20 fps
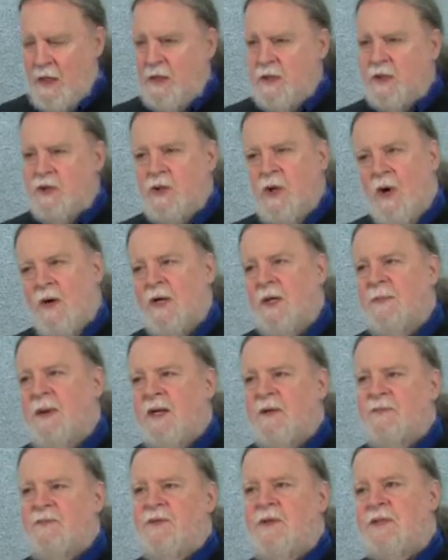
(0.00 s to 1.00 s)
The talk
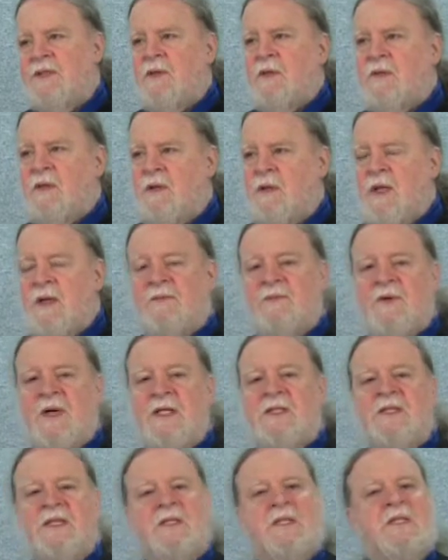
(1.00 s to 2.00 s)
about a fiscal cliff,
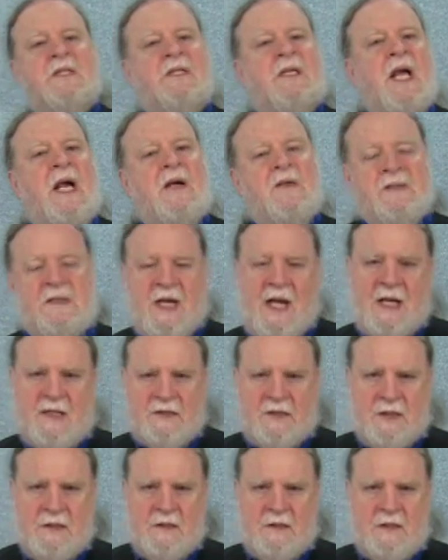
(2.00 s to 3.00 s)
it's a scare
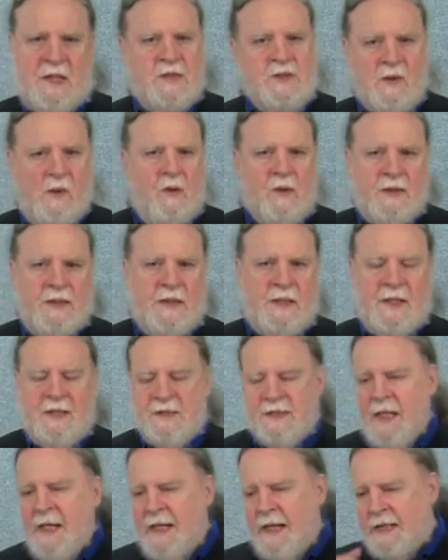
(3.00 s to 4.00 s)
tactic. That's all it
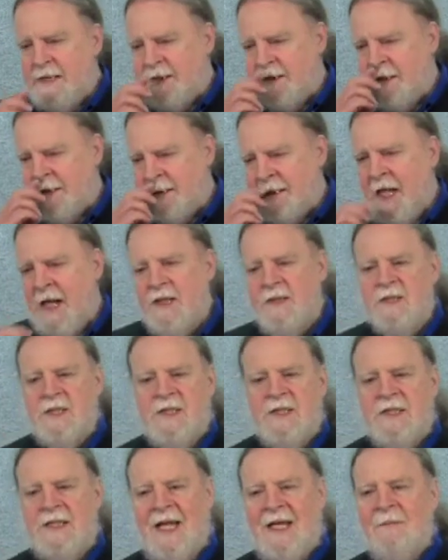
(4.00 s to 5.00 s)
is. It's designed to
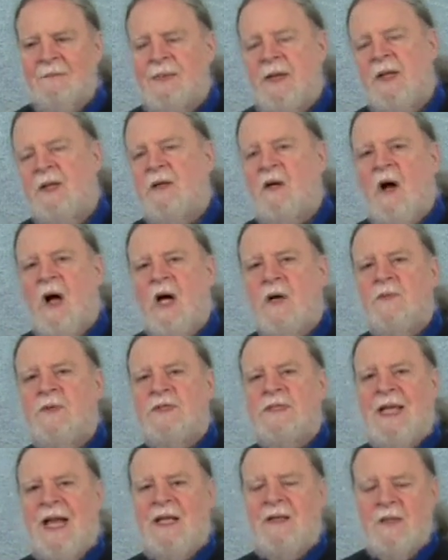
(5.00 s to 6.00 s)
stampede
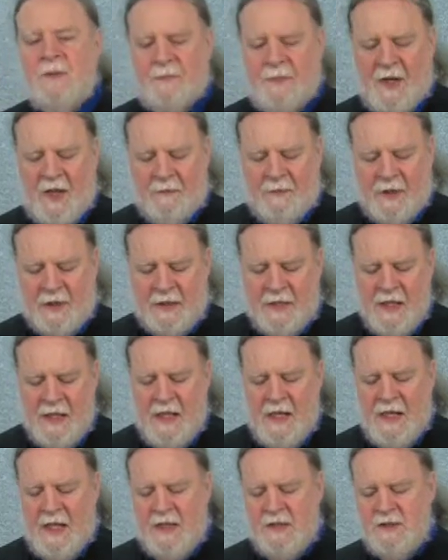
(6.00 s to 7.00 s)
Congress and the public
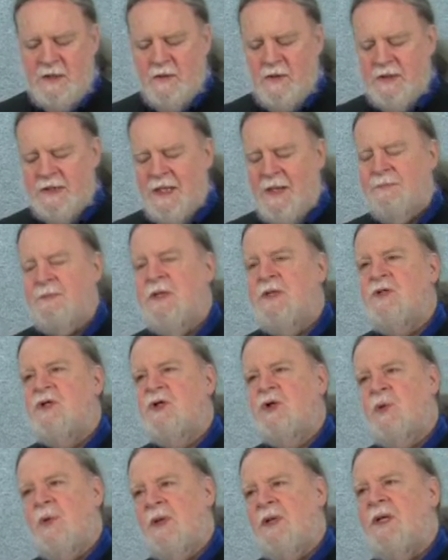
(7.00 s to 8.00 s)
into accepting
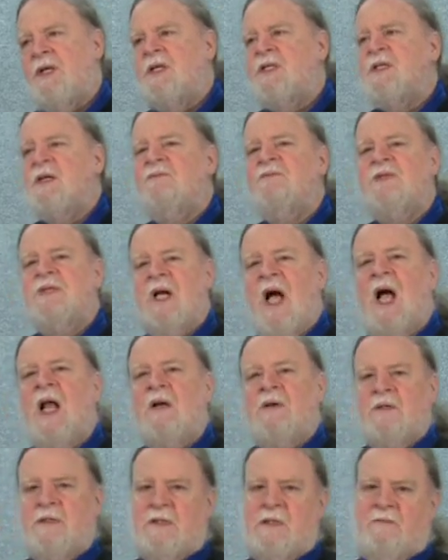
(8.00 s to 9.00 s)
trillions of
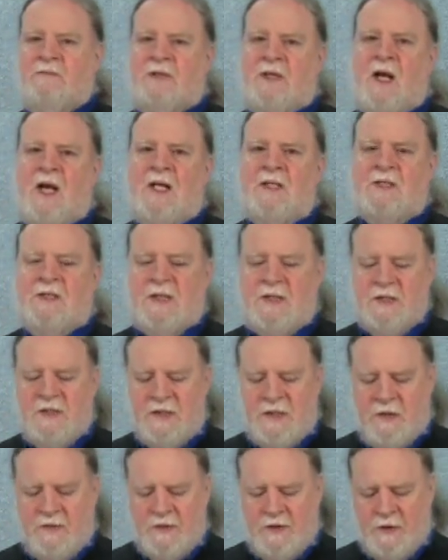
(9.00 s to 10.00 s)
dollars of cuts in
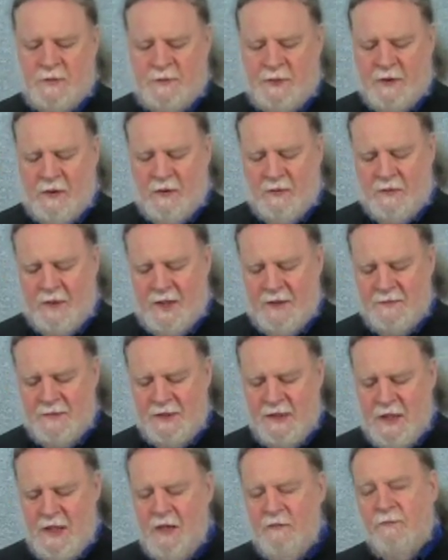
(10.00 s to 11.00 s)
social
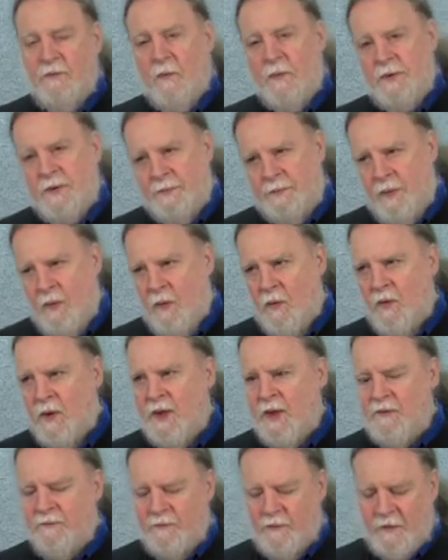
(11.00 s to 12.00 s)
programs for the poor
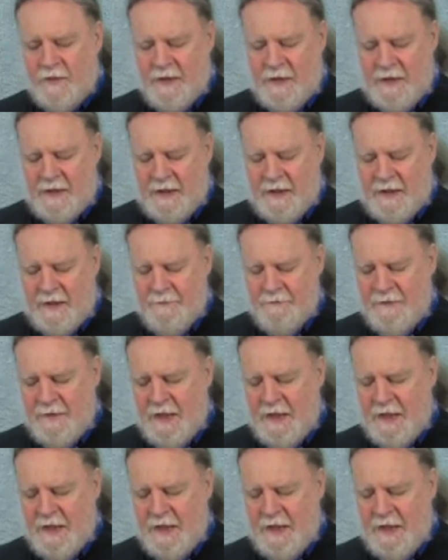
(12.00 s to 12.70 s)
and for the needy.